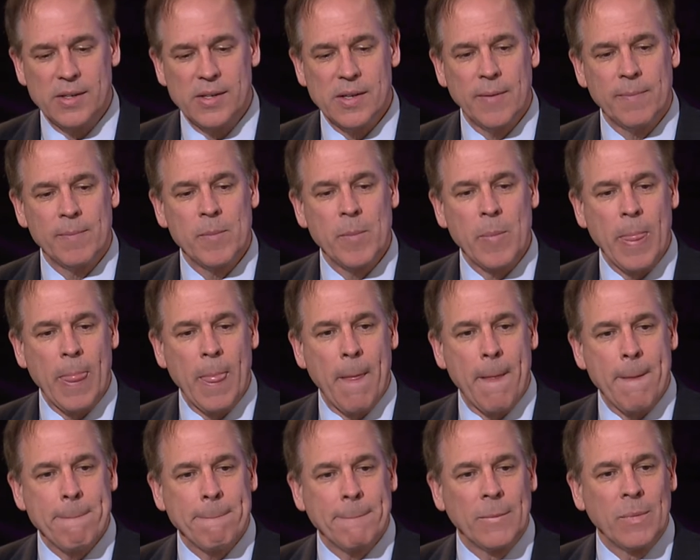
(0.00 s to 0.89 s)
is
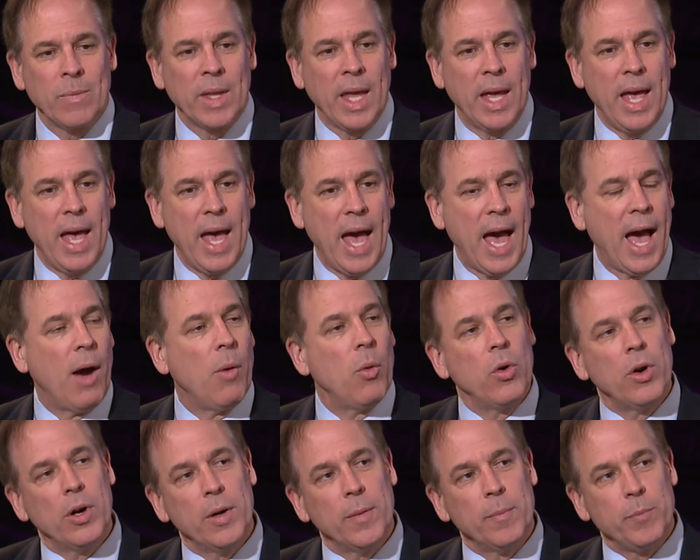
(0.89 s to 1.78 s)

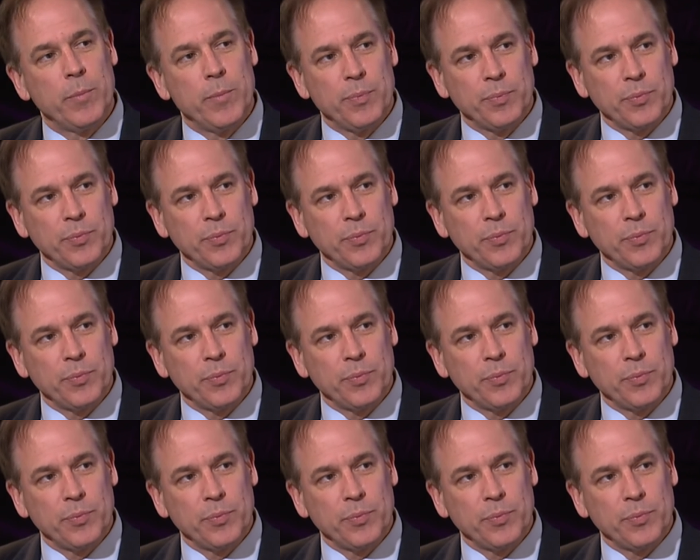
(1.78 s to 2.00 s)
our